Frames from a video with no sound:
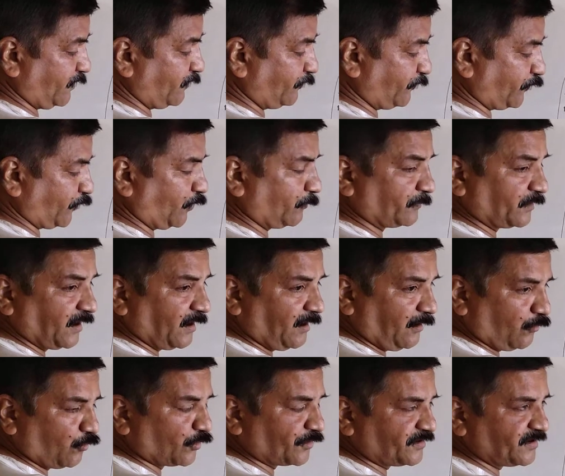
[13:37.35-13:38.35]
As
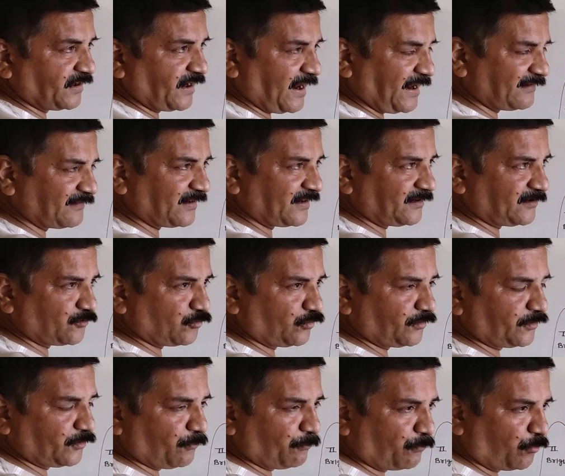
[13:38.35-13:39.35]
I
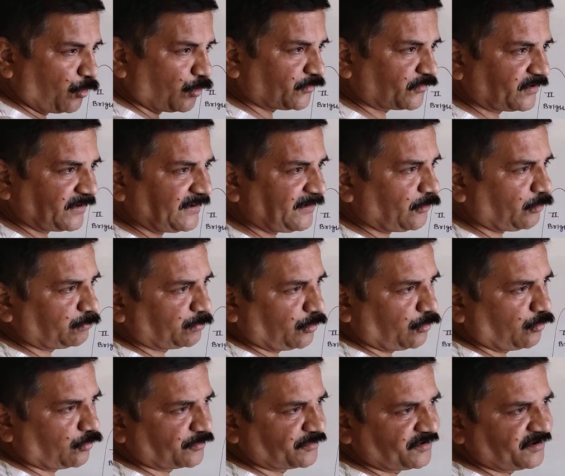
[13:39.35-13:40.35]
told you, both sides of the
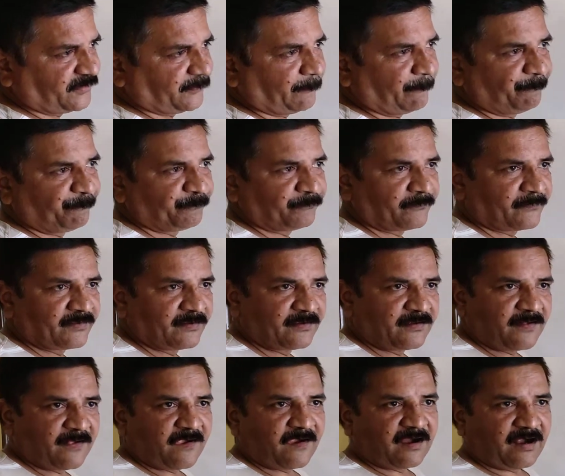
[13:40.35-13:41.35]
origin,
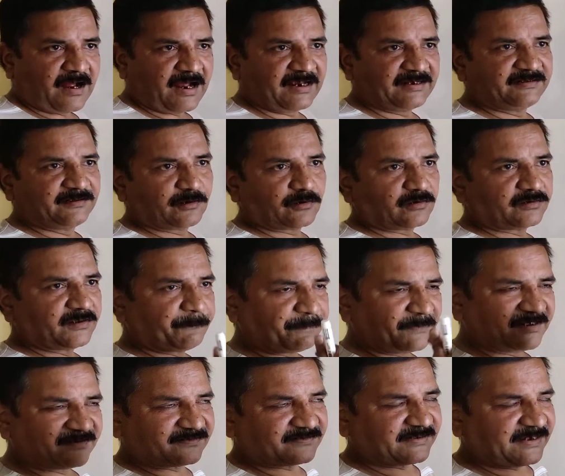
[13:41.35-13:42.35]
either on the
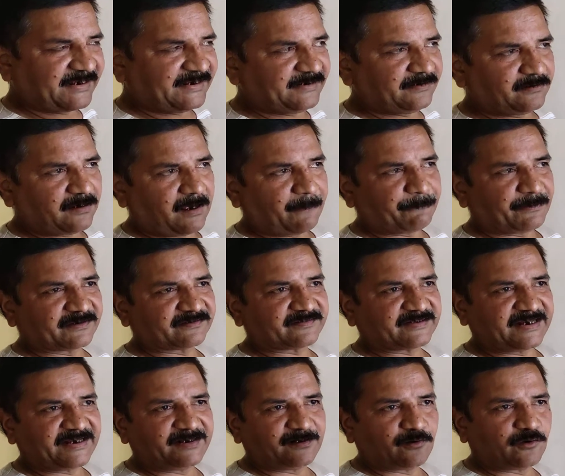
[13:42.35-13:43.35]
plus side, upper
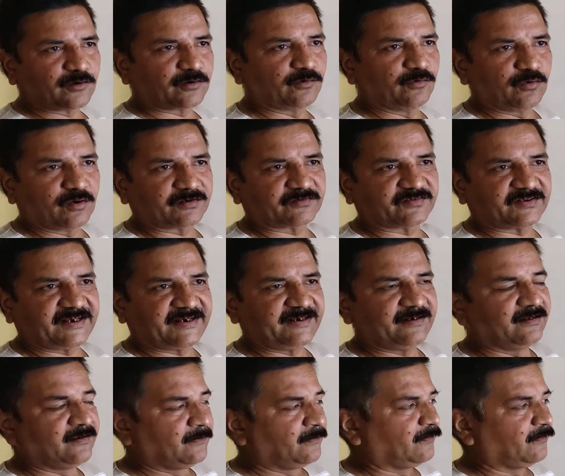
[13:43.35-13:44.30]
side or lower side,